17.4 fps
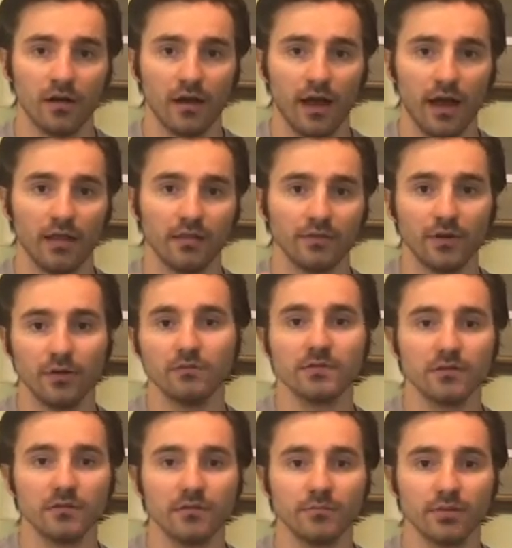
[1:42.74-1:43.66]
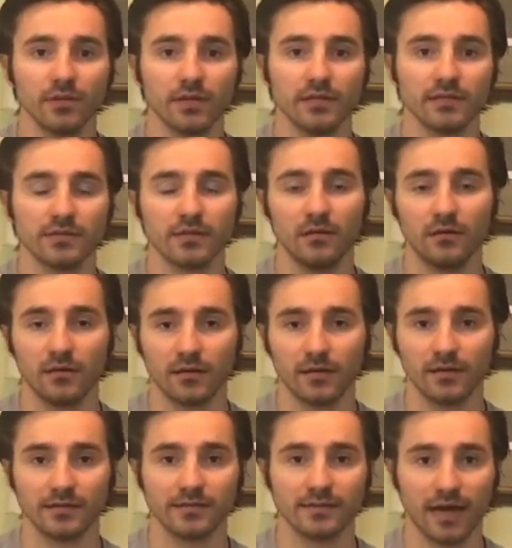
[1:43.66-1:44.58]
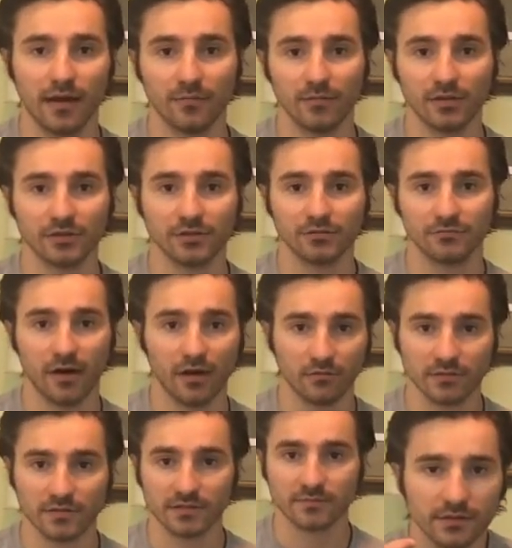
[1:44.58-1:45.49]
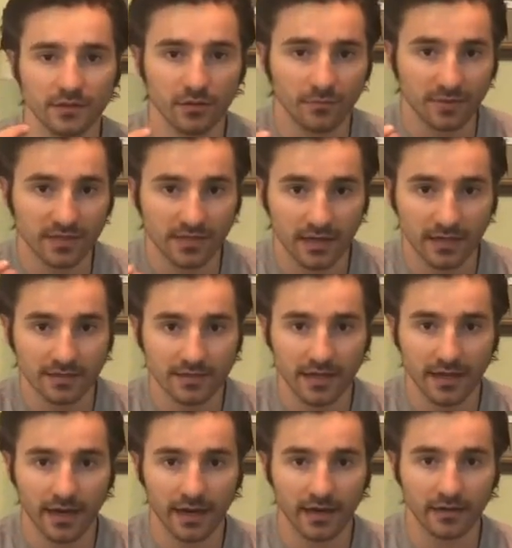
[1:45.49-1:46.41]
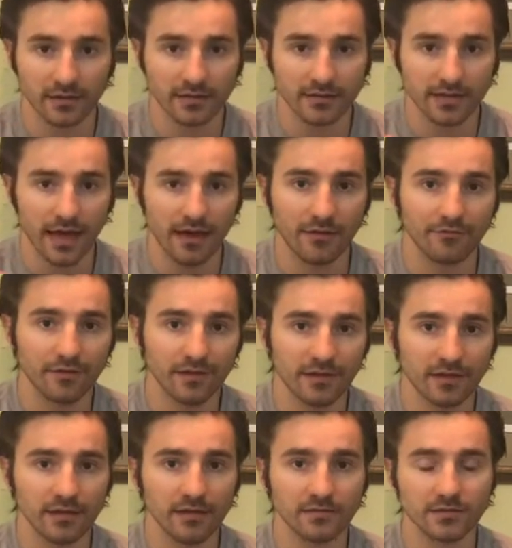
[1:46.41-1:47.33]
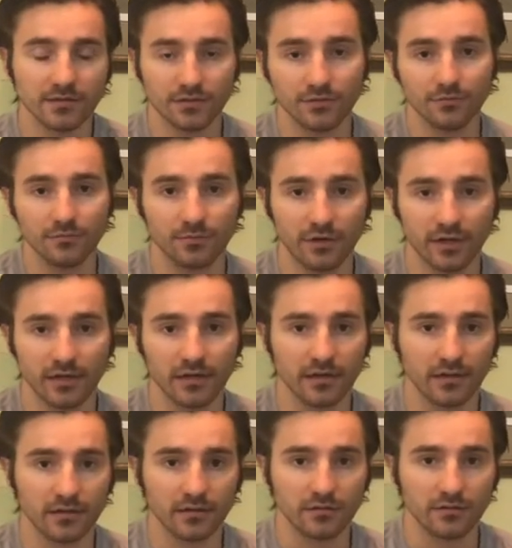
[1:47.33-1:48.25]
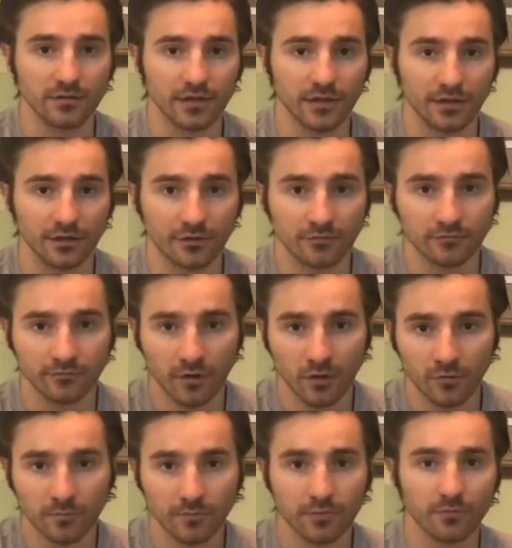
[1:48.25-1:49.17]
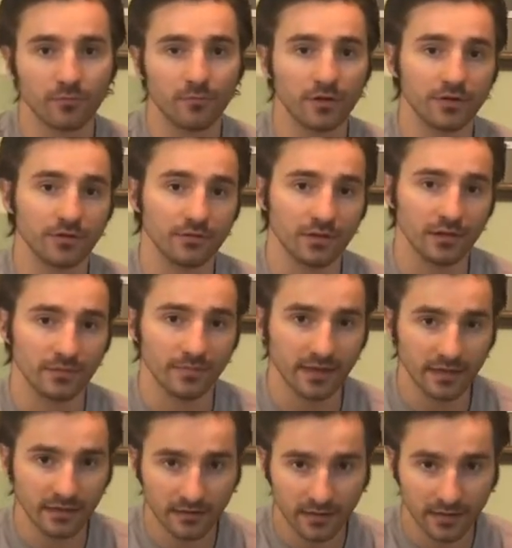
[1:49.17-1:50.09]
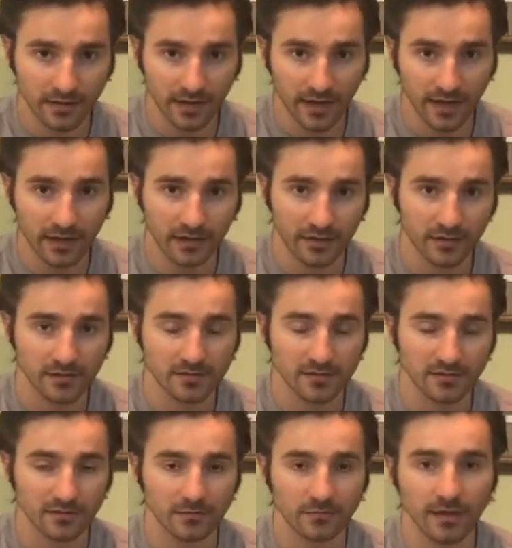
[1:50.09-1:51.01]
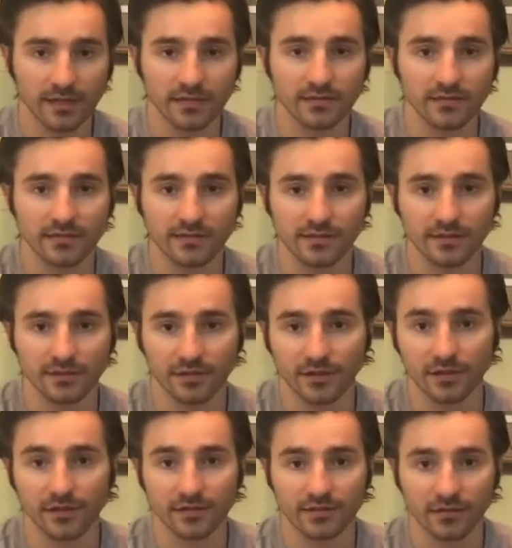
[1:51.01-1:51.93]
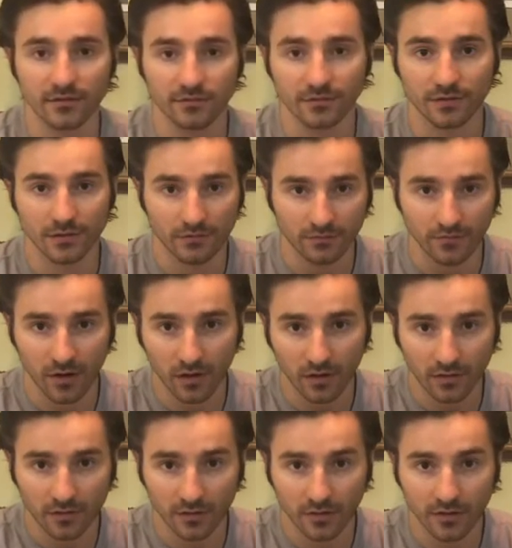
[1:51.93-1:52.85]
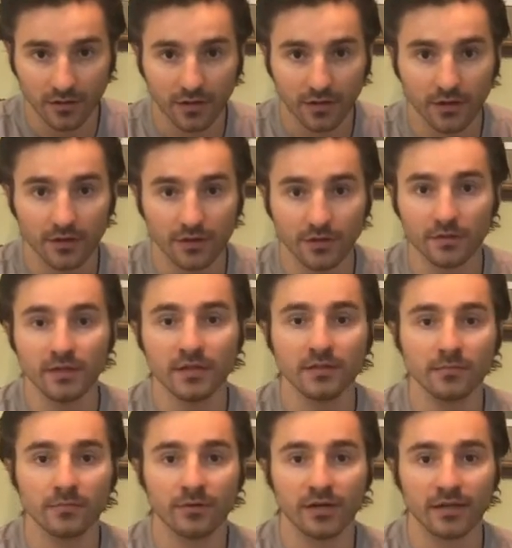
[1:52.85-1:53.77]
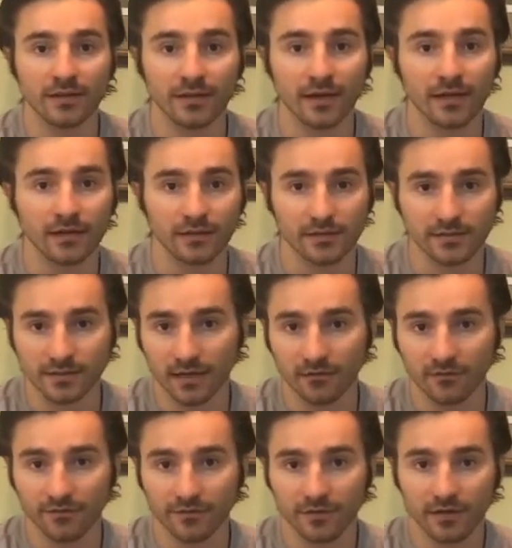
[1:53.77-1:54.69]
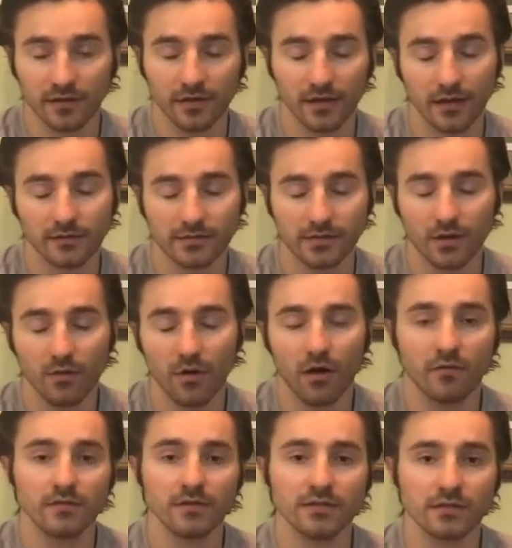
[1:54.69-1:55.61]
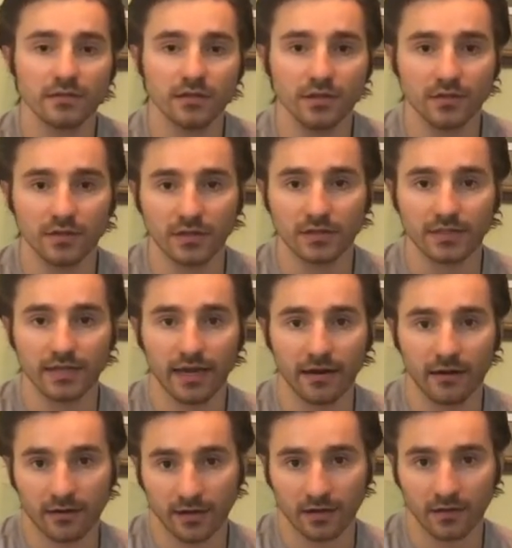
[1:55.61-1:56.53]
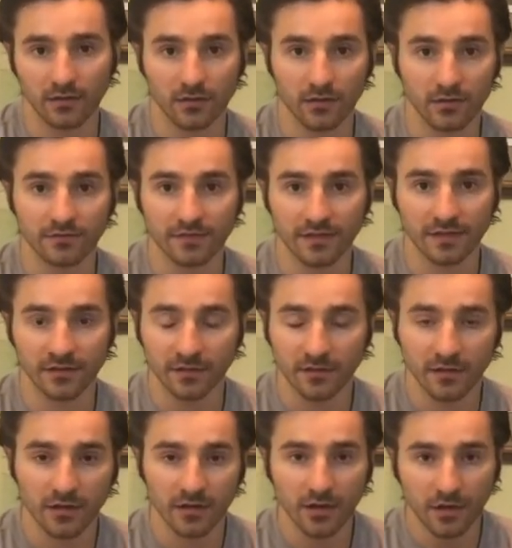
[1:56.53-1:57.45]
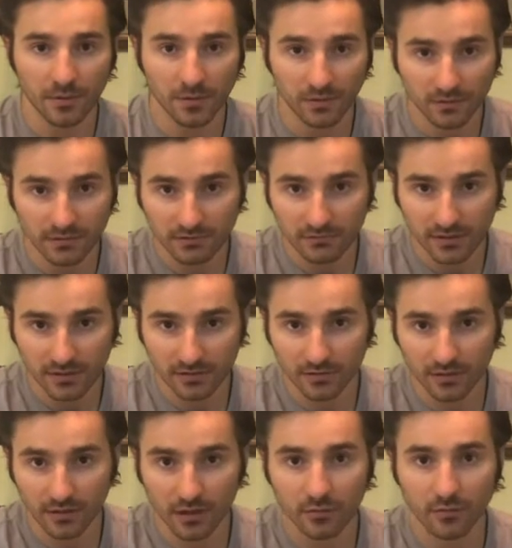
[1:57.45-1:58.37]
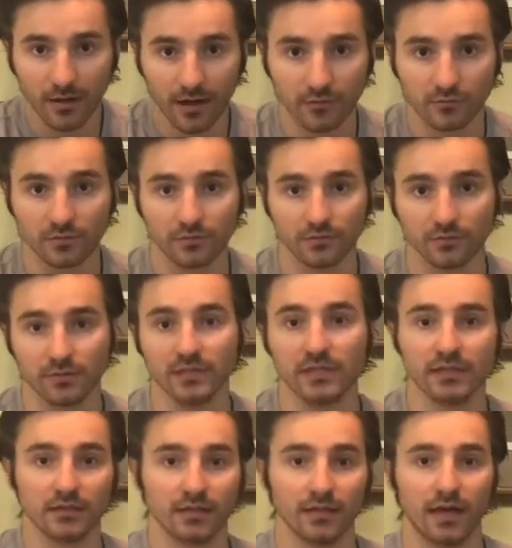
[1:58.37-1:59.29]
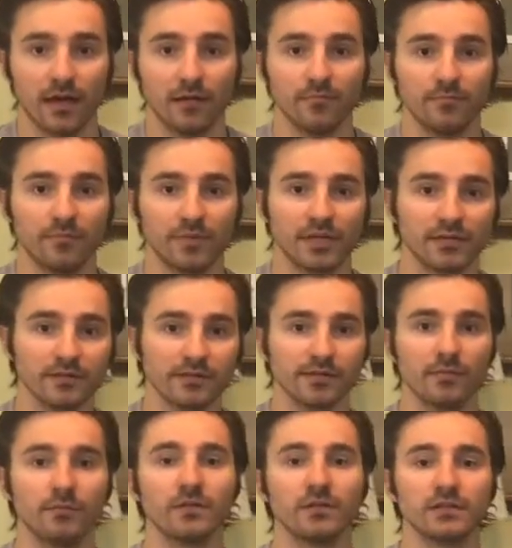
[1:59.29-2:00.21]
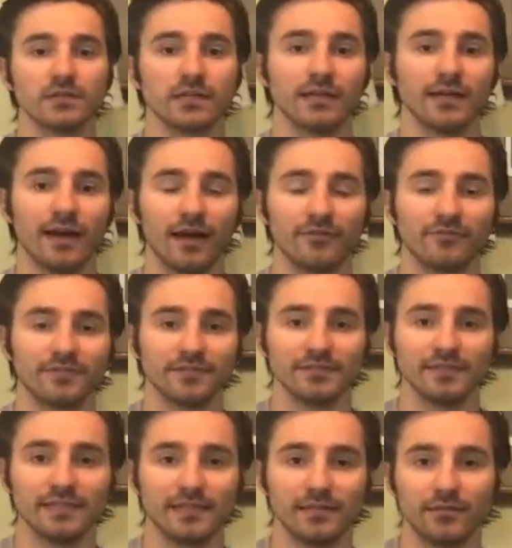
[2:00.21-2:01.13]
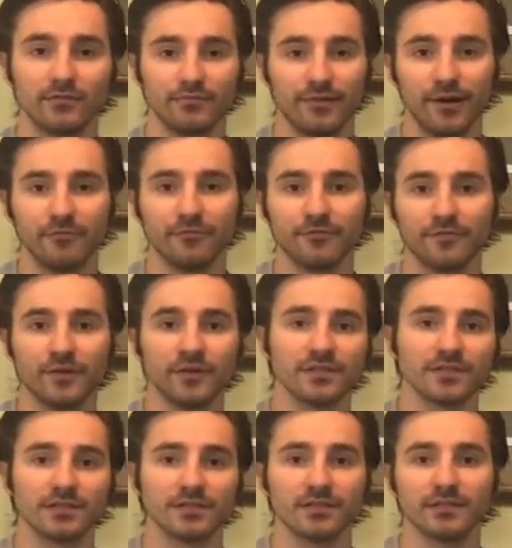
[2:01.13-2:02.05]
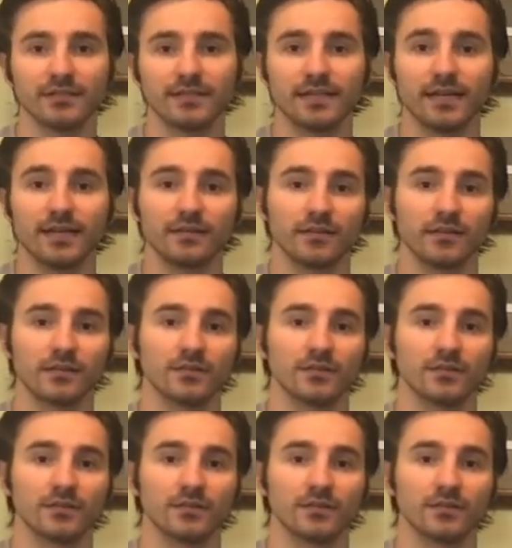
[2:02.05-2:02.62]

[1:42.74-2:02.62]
And those are in place on established routes. So besides the hangers, everything else you bring, including your rope, what you clip into the hangers, your ways to secure yourself to the rock, you need to bring that yourself. And so obviously you need to carry in a lot of gear. You also need to know how to lead climb, because someone is going to have to lead the route first to get to the